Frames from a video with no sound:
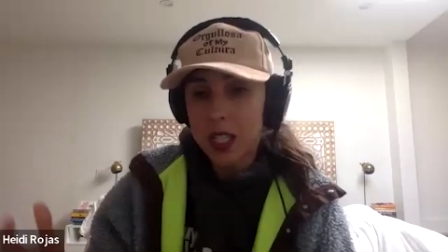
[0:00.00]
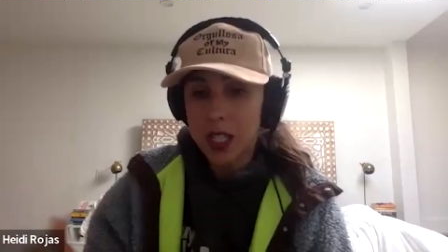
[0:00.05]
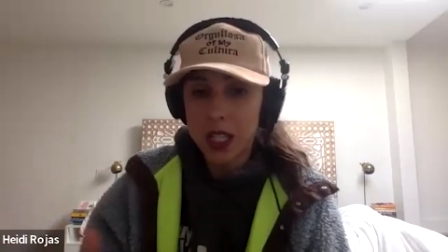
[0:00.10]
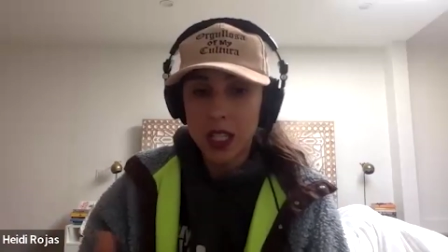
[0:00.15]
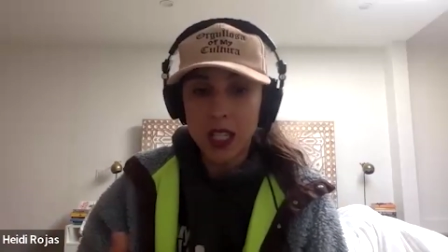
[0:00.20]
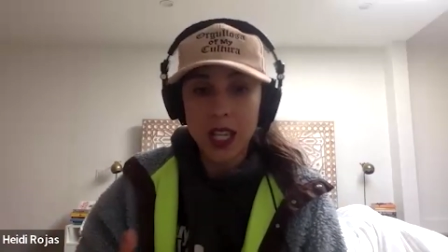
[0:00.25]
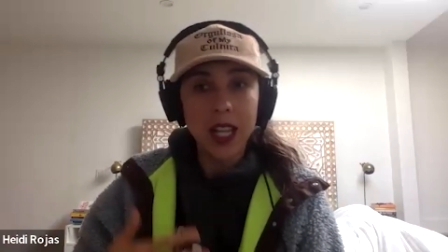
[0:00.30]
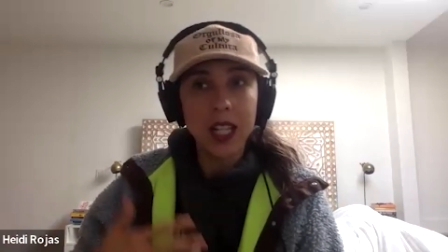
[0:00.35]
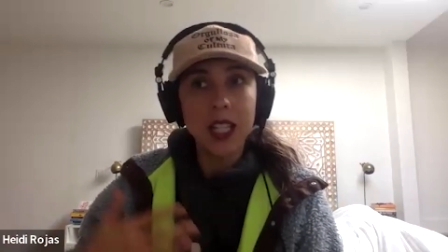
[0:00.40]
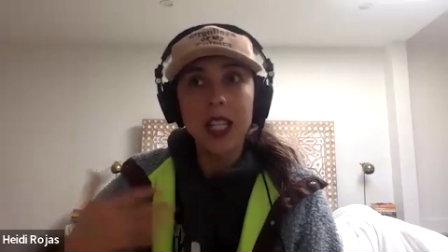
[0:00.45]

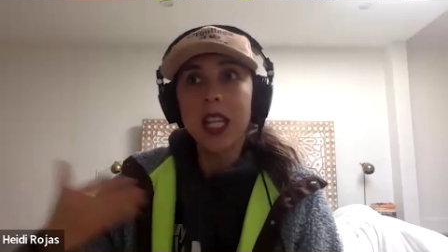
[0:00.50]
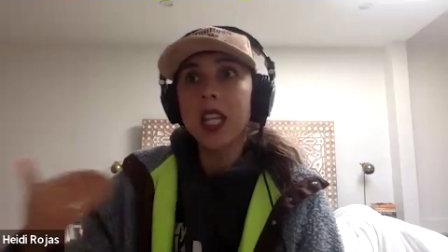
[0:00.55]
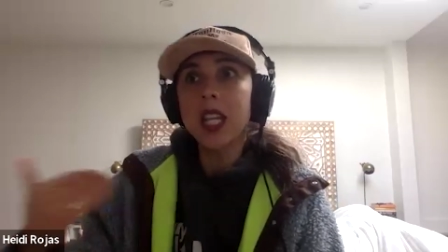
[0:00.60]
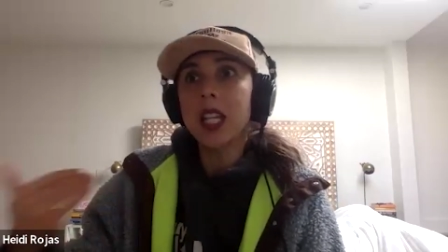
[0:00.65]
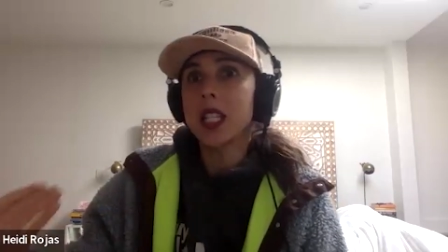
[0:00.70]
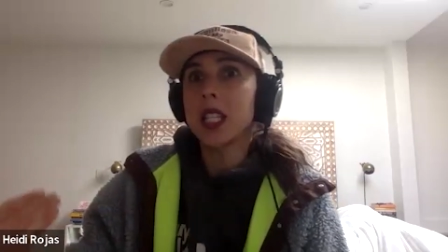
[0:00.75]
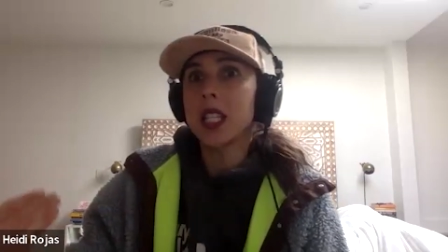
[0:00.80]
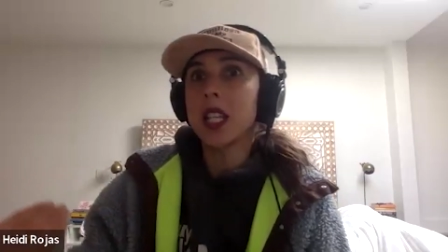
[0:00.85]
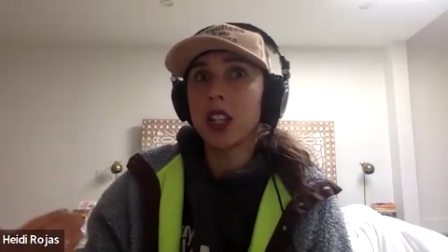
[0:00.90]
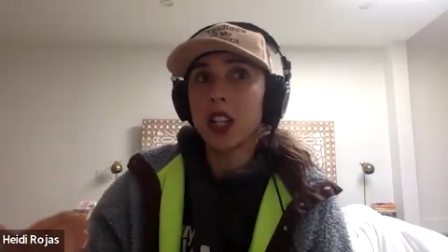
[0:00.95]
technique
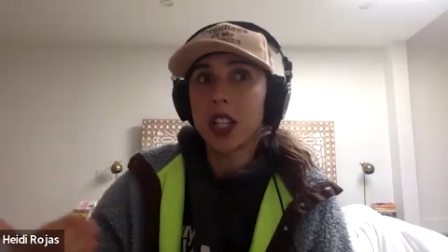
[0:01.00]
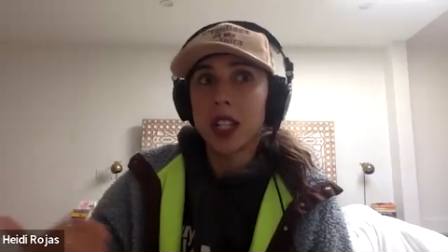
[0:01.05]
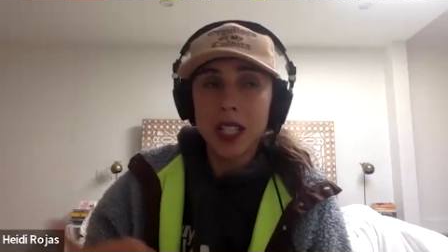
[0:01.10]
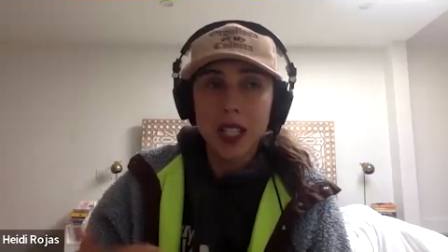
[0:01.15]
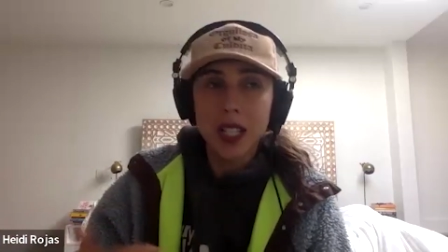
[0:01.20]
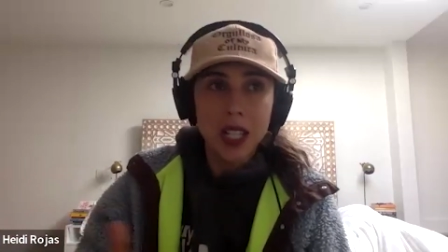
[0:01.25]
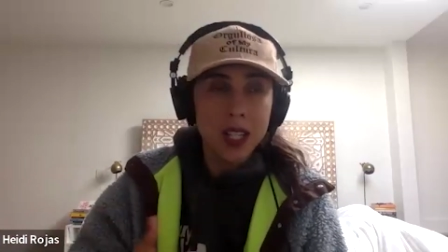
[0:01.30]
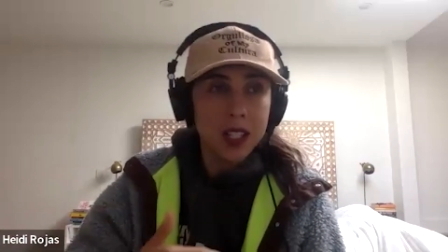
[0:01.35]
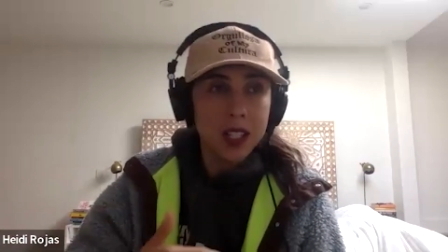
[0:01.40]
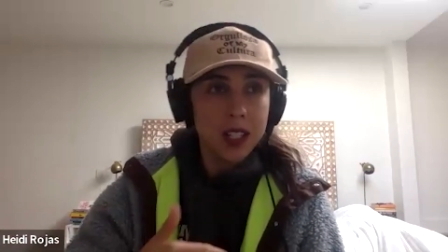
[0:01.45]

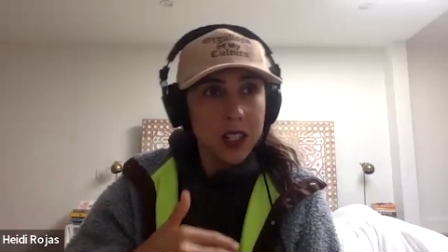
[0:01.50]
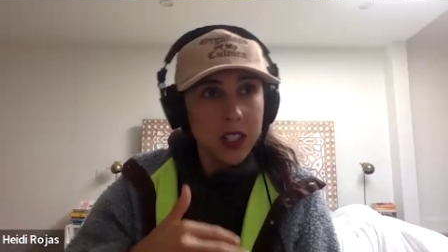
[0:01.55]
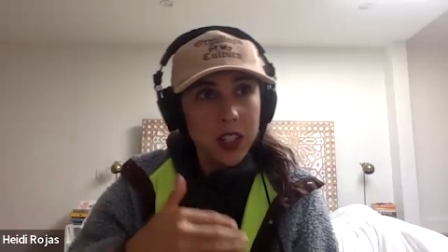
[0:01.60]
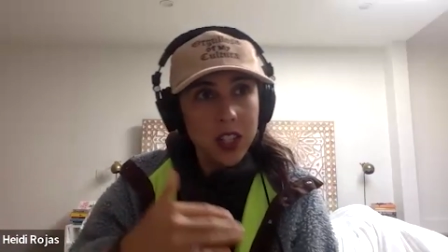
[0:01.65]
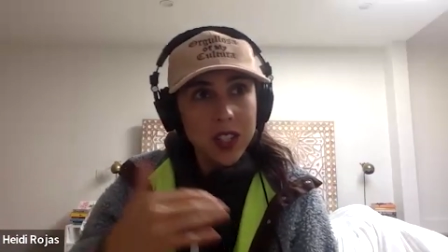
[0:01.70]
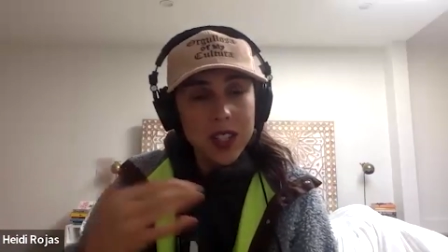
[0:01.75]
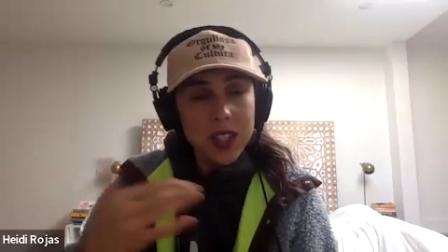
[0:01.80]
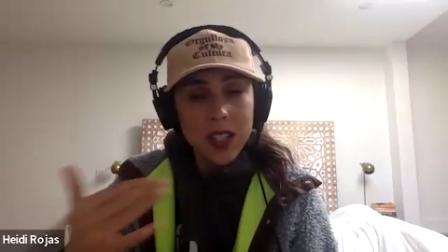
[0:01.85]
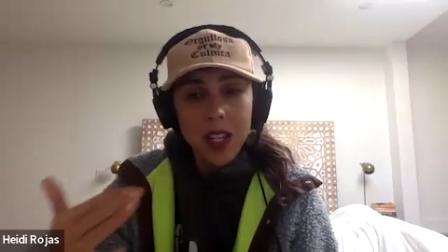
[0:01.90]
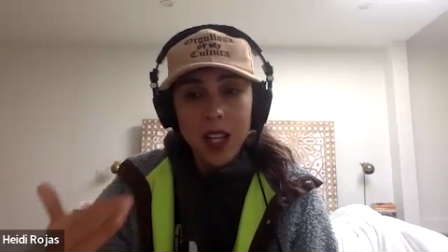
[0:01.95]
secrets and
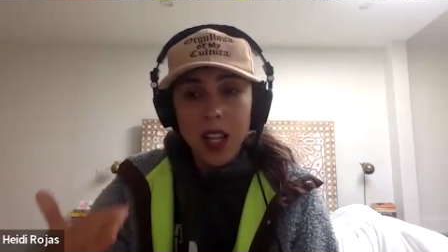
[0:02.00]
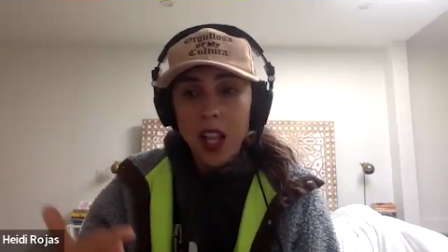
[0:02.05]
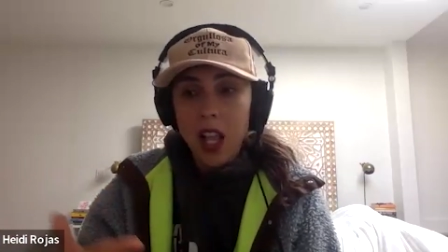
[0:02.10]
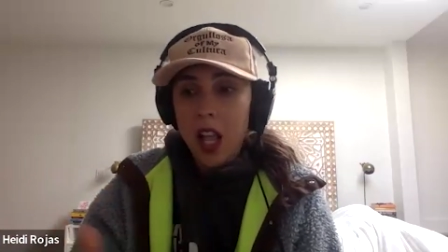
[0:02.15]
just